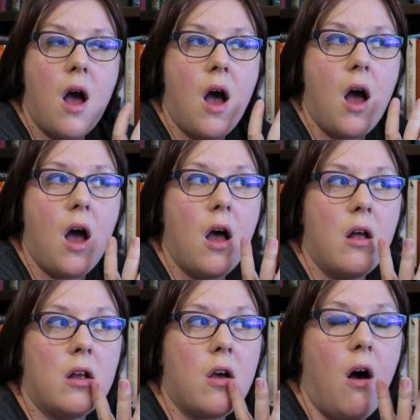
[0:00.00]

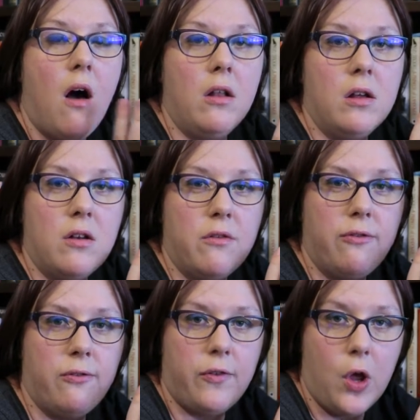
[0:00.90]
Holland
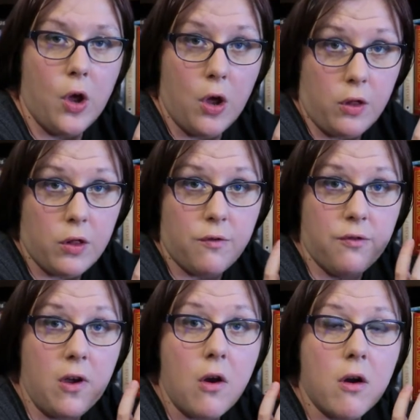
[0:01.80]

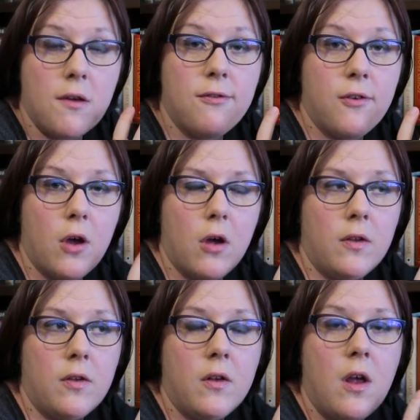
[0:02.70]
very
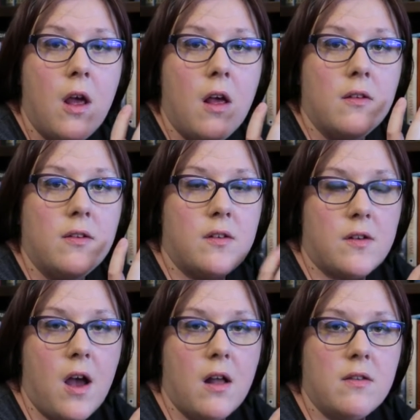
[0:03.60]
first
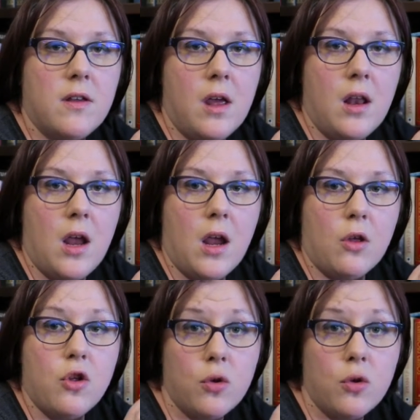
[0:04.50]
starts getting